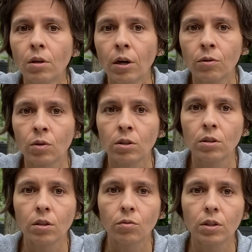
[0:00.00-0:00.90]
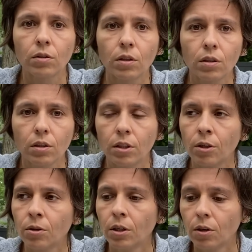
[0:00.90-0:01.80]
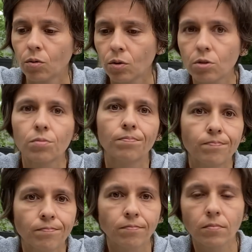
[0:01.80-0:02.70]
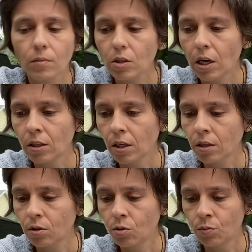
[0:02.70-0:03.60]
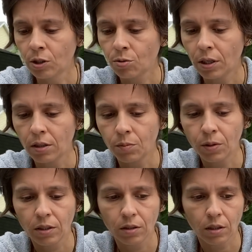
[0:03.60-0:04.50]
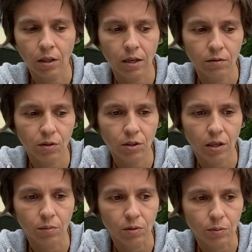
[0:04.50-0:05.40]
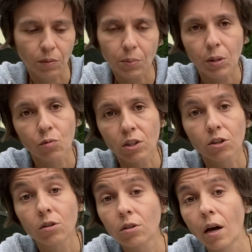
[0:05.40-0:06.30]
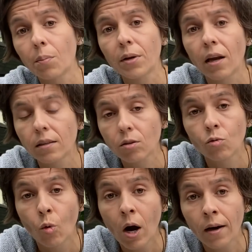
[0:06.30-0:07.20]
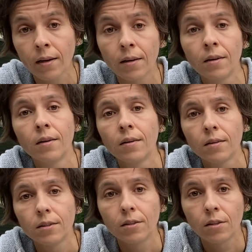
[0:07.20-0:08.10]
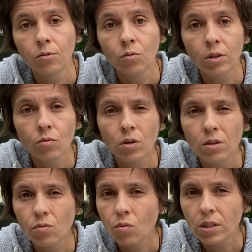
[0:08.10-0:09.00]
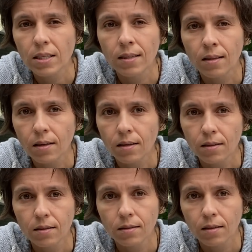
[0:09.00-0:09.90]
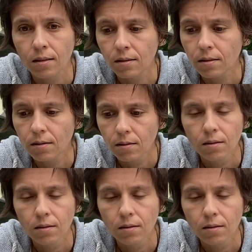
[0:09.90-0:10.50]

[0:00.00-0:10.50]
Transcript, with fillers: I don't want to deal with it, you know, which it's kind of like a human trait, but a lot of the times maybe we should stop and ask why, you know, what, what's, what's in there that's